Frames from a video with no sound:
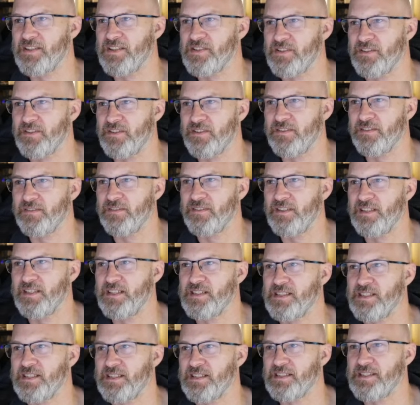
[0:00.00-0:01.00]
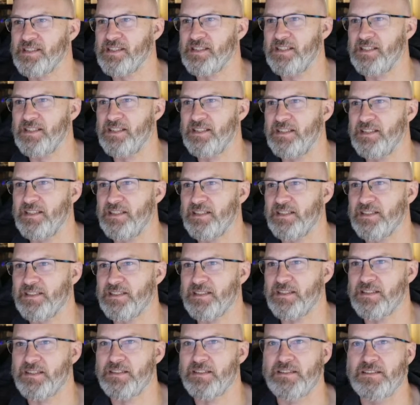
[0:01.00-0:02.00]
are easy to see,
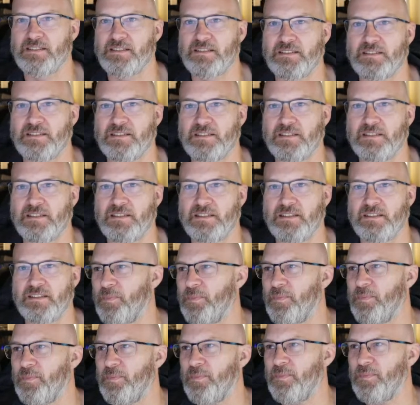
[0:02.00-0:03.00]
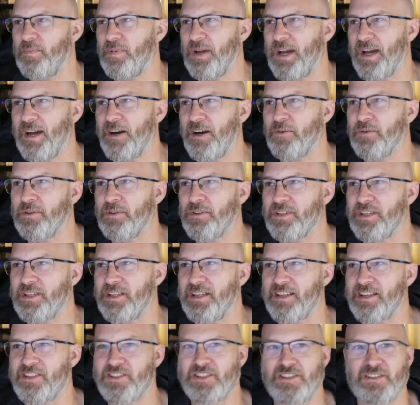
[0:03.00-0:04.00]
and power
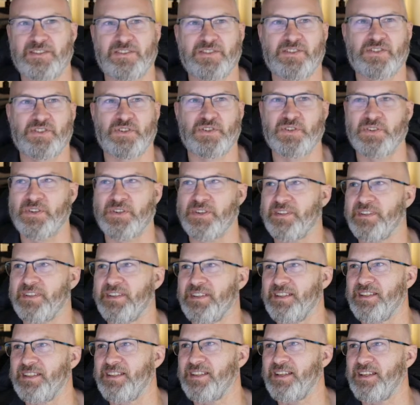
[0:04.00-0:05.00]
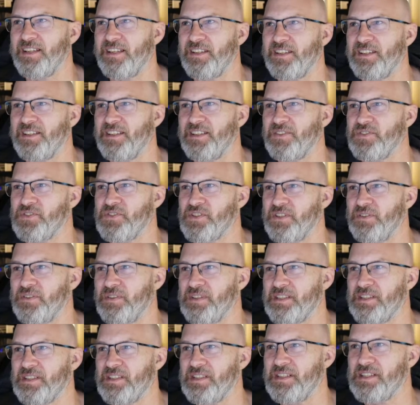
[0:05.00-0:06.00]
connections or anything else
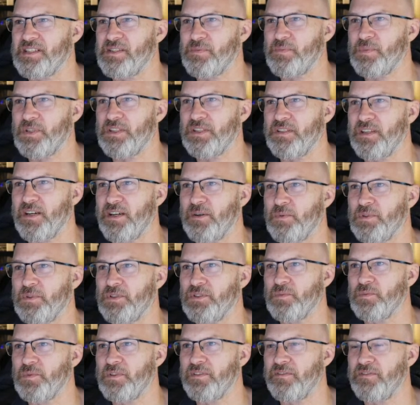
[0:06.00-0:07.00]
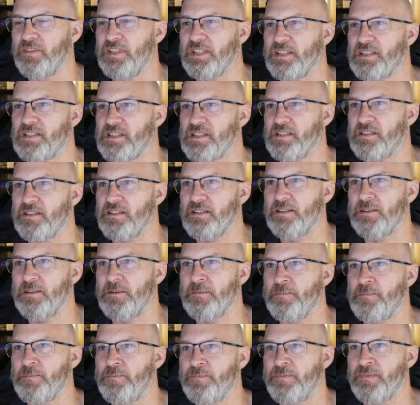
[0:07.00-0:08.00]
going to this, but that will all be fixed.
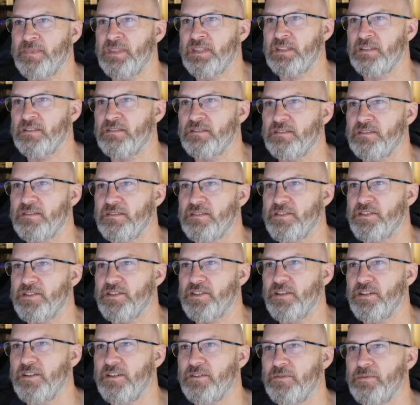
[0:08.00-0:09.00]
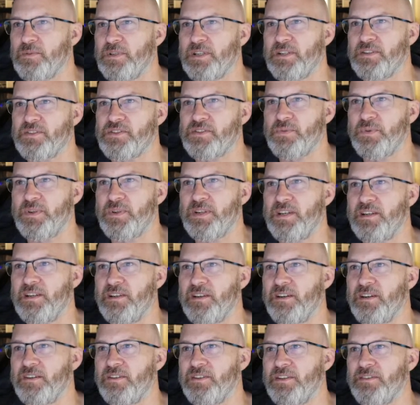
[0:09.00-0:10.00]
So what else do we need?
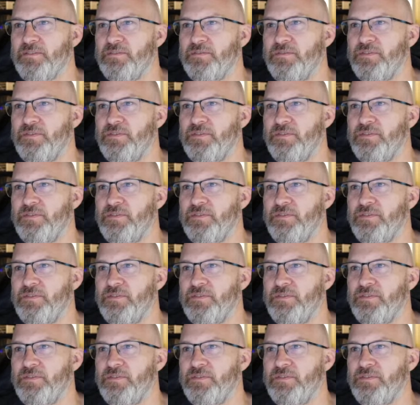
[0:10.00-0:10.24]
Oh, and